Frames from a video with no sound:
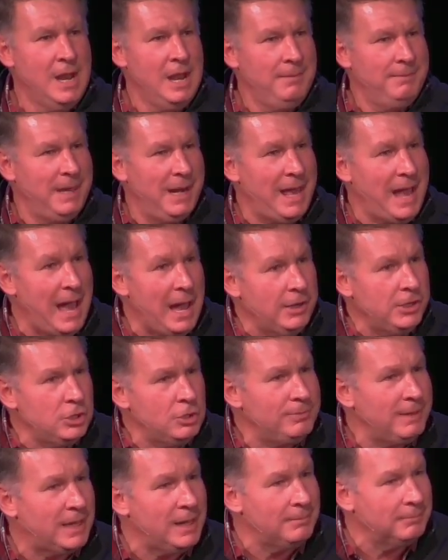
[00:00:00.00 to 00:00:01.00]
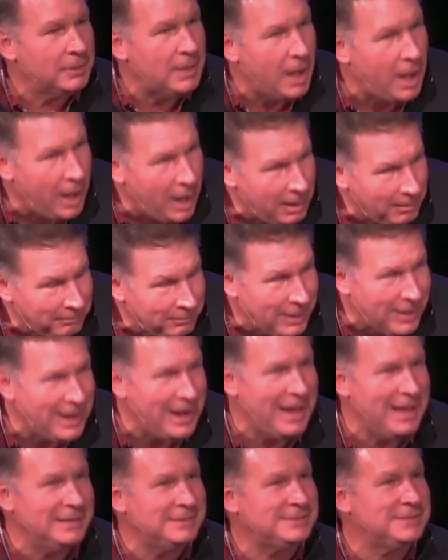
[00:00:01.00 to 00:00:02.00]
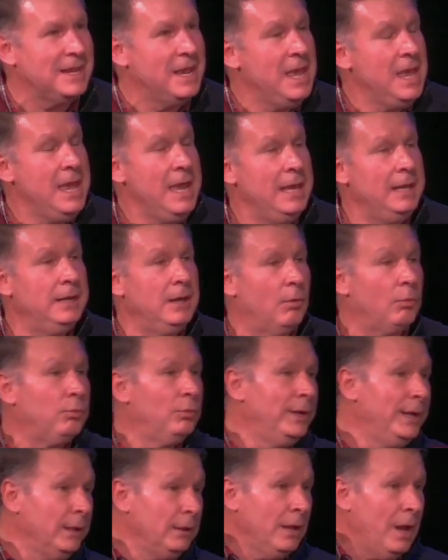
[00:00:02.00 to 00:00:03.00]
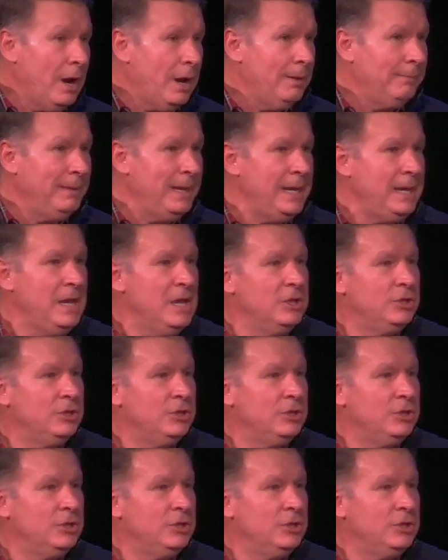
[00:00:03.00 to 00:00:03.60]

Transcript: Man, how do you become comrades in a real army?